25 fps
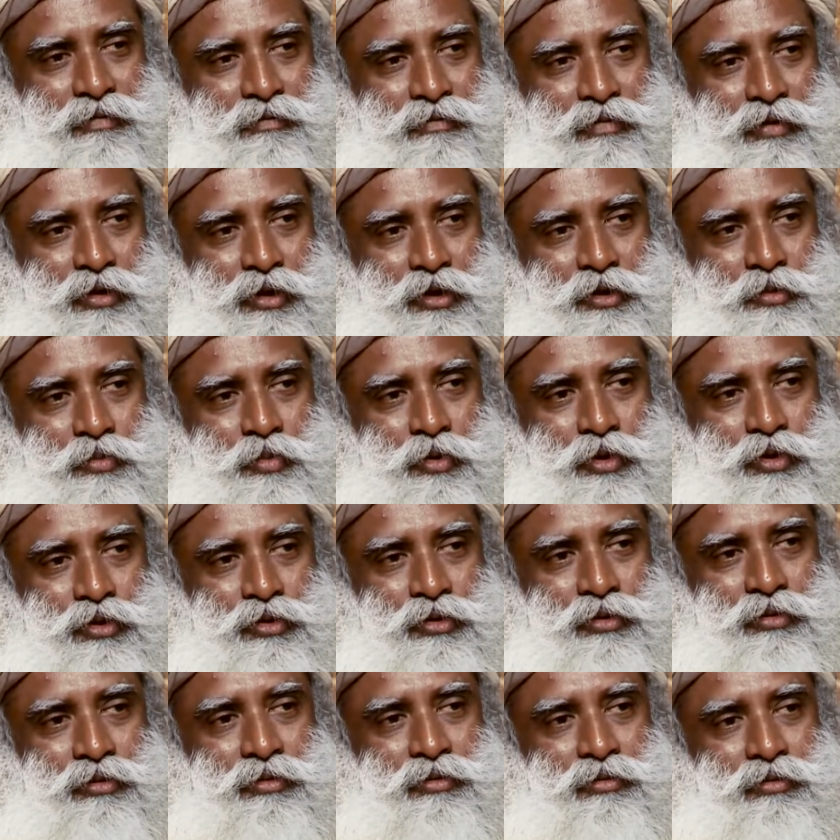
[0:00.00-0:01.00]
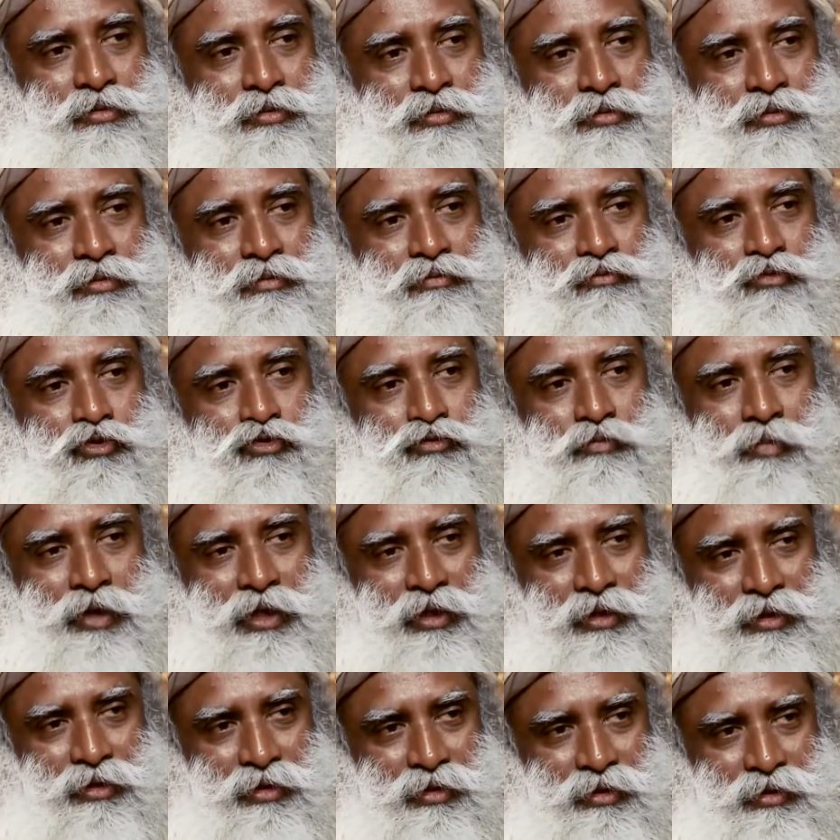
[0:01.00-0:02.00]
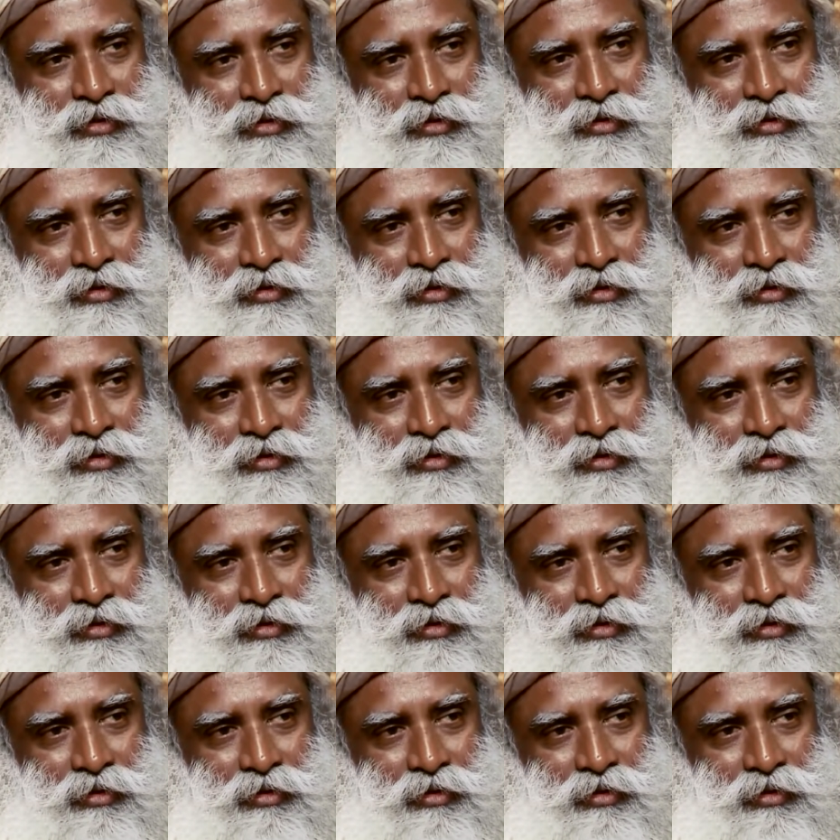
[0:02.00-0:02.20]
for a spiritual movement,